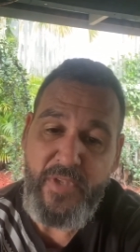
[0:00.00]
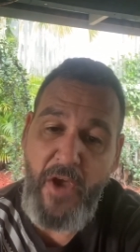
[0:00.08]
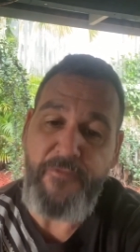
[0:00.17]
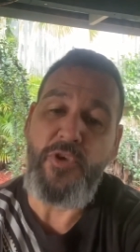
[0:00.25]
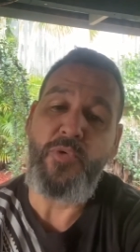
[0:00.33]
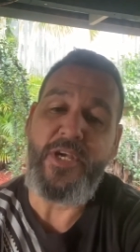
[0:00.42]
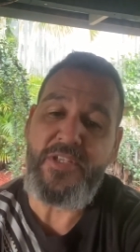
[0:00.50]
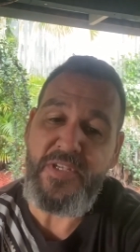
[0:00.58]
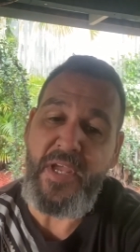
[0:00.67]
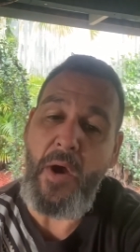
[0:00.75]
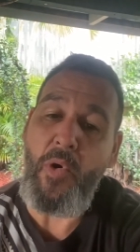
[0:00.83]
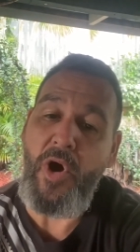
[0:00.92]
A few weeks
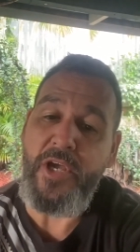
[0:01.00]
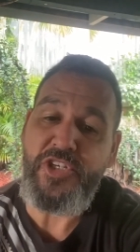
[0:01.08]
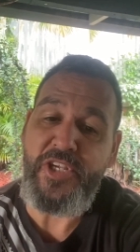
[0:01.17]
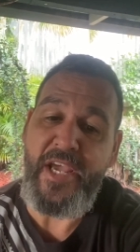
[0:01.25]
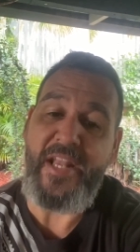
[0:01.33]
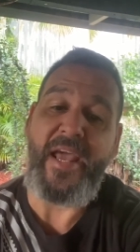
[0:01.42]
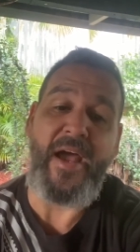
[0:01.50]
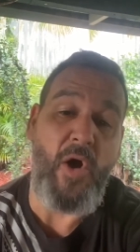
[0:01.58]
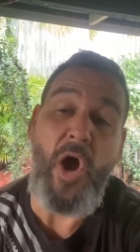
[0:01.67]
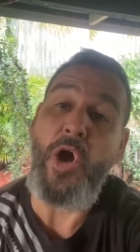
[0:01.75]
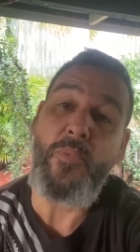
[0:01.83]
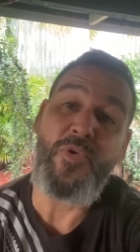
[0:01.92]
ago, I shared how
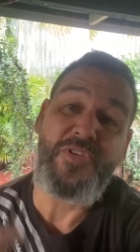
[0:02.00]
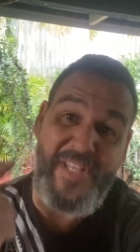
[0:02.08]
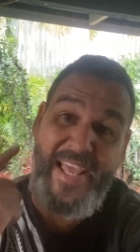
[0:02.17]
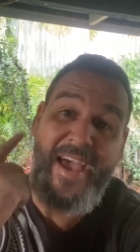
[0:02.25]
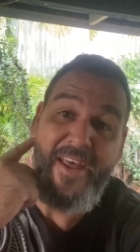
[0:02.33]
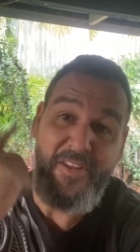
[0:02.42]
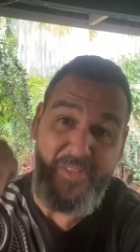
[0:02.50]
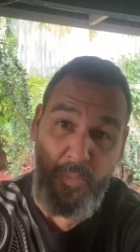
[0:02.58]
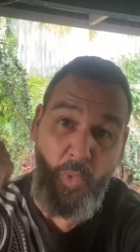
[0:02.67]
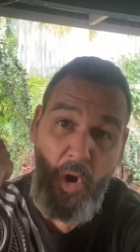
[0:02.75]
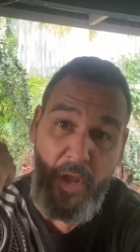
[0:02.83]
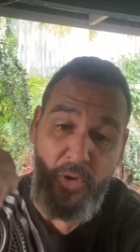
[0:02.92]
hope was louder
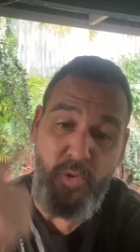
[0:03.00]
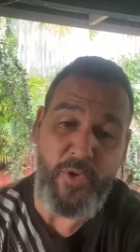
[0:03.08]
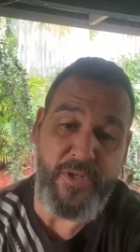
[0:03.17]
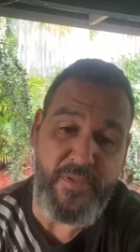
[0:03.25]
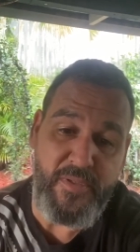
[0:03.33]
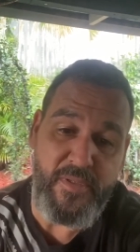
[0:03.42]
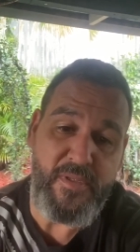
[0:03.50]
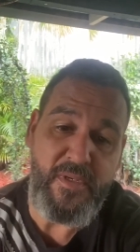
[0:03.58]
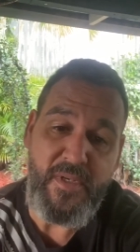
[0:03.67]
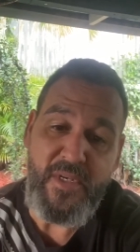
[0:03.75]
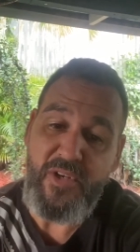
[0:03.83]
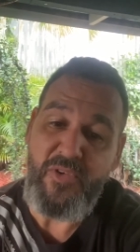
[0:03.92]
than white noise.
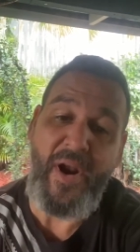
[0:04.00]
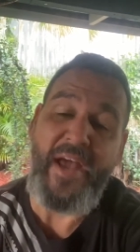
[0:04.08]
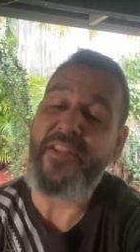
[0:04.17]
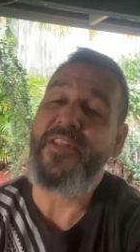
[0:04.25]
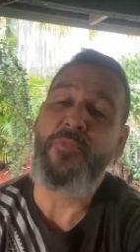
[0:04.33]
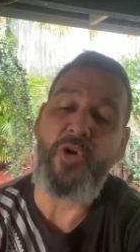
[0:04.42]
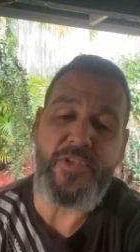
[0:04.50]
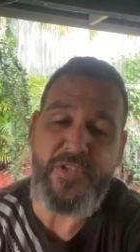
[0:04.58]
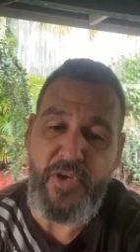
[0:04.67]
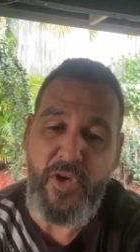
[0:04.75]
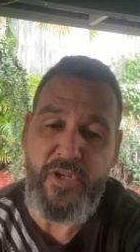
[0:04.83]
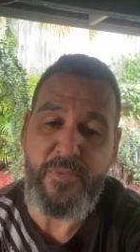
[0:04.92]
Greater than my
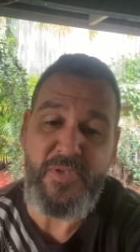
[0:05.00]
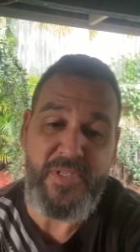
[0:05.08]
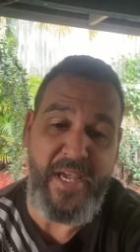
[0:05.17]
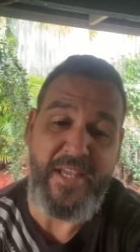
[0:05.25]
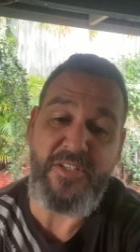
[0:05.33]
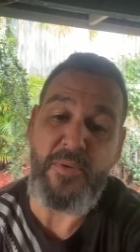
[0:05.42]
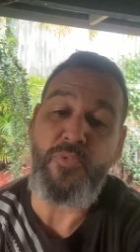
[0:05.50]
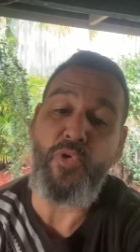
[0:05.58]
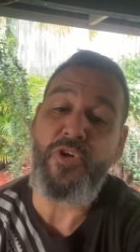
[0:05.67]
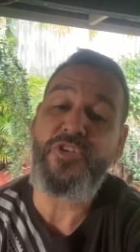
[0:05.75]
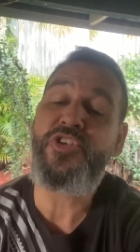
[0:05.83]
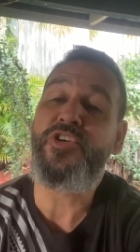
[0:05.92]
circumstance, it
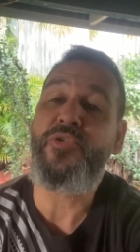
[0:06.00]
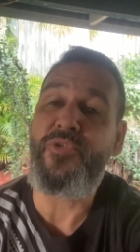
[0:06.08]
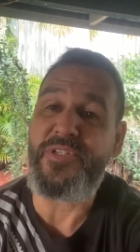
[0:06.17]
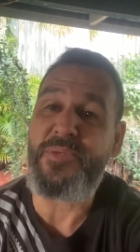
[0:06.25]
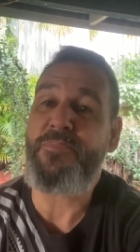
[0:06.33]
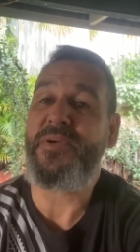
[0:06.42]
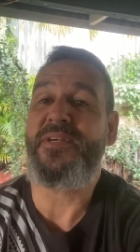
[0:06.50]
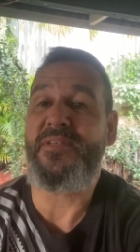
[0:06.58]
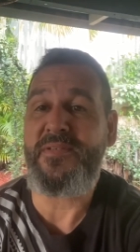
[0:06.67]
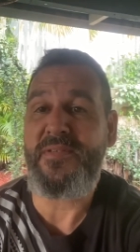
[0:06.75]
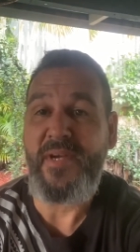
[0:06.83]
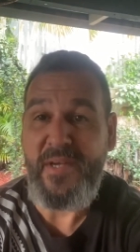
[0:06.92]
brought assurance,
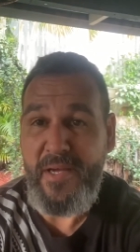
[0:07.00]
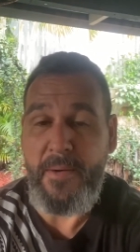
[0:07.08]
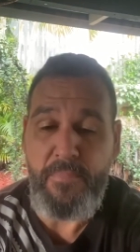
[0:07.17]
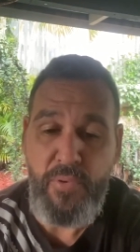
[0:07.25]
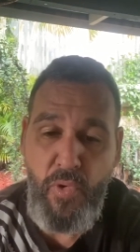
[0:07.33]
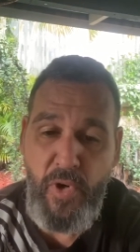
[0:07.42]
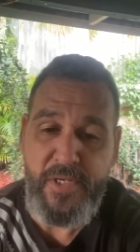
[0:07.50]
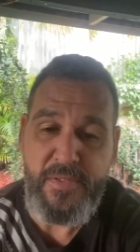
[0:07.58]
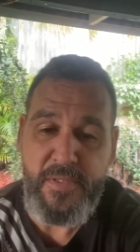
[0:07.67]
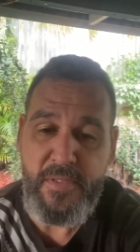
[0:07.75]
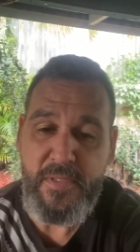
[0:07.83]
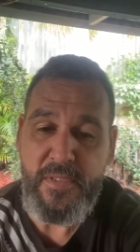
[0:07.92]
peace, and
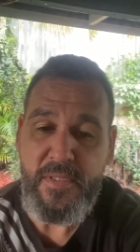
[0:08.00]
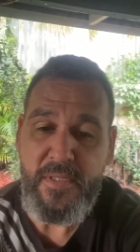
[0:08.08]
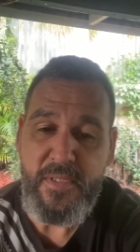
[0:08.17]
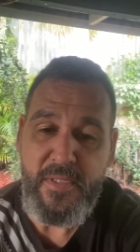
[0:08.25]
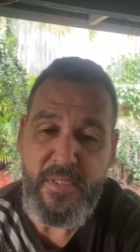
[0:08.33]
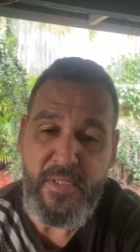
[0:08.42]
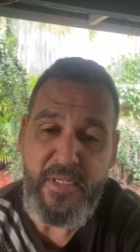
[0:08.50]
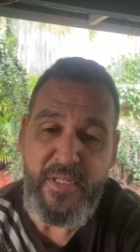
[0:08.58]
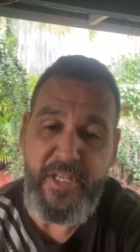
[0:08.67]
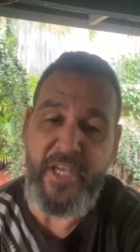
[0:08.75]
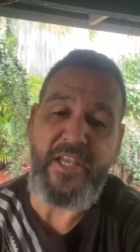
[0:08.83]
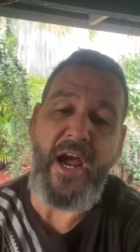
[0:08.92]
poise.
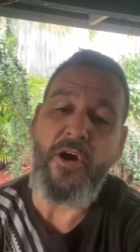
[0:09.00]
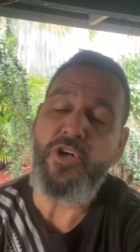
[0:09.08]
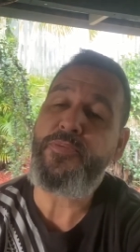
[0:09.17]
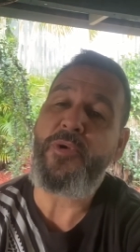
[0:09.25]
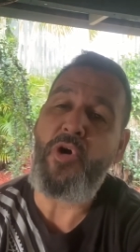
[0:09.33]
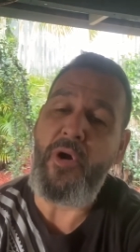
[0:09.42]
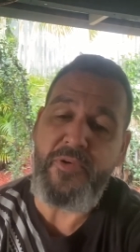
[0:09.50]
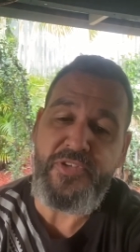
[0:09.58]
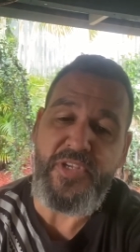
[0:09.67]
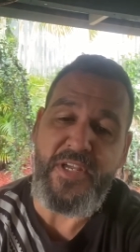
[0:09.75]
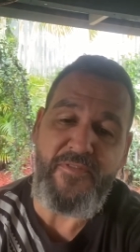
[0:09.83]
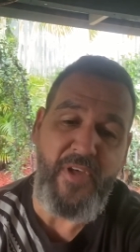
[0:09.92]
The encouragement I
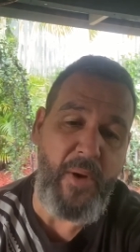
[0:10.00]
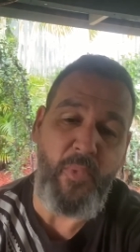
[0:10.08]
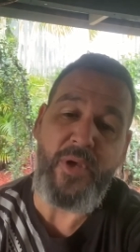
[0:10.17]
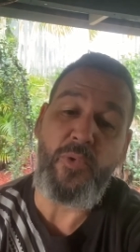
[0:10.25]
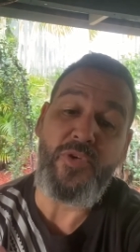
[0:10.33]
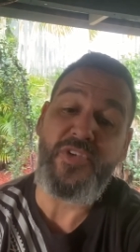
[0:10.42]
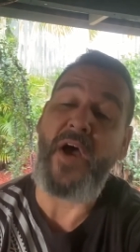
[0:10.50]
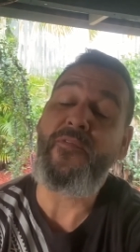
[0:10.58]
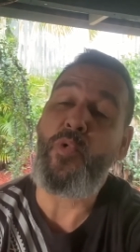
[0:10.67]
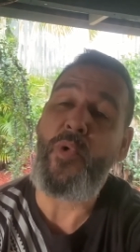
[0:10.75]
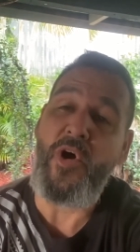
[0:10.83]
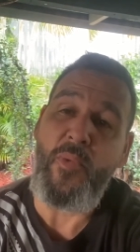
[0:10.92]
received that week was
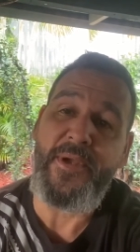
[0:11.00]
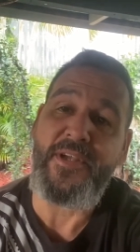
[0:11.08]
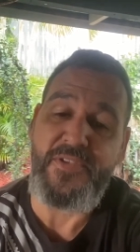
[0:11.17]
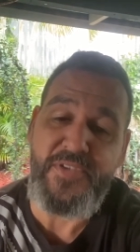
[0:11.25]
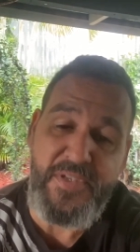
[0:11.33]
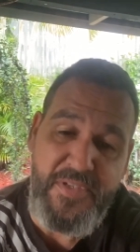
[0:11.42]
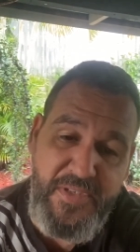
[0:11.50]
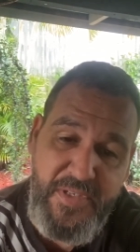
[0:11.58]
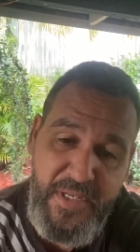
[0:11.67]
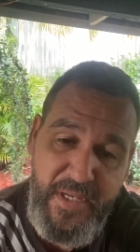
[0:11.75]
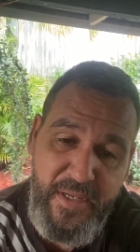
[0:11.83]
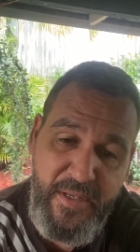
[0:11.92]
overwhelming and
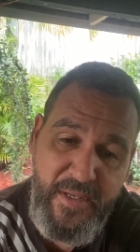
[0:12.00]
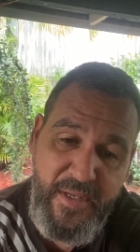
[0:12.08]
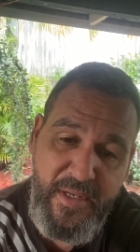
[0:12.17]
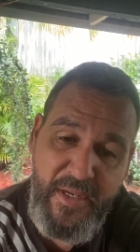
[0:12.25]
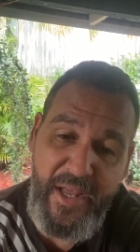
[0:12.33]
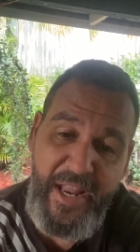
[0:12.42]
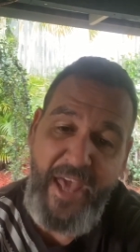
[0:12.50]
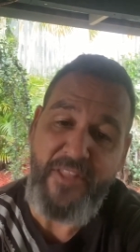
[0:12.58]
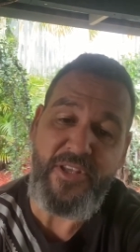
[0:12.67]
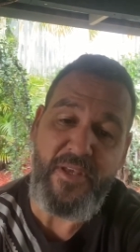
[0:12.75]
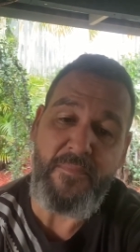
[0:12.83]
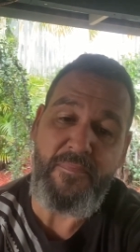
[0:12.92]
sincere and had
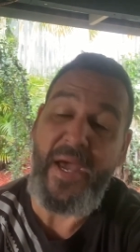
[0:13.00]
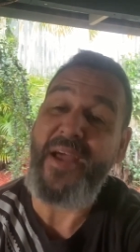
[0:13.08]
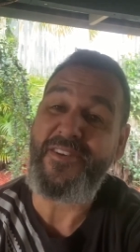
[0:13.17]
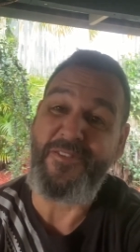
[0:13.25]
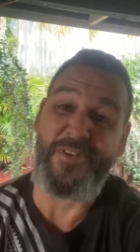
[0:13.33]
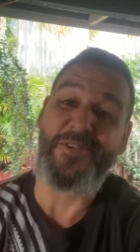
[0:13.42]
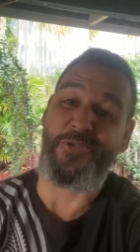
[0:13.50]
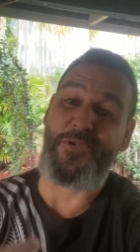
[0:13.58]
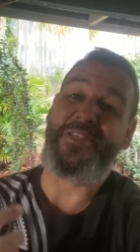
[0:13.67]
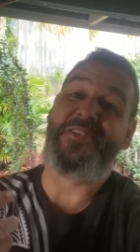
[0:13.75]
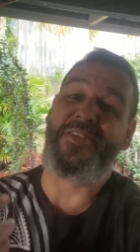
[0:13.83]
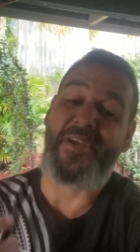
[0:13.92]
the impact of
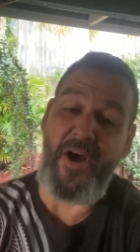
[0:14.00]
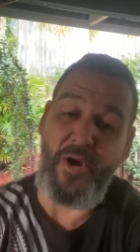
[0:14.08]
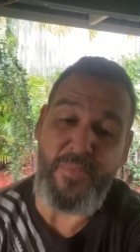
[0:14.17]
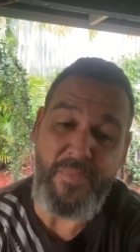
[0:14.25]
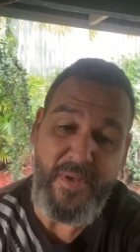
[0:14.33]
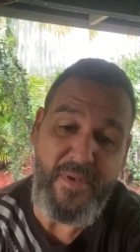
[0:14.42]
increasing hope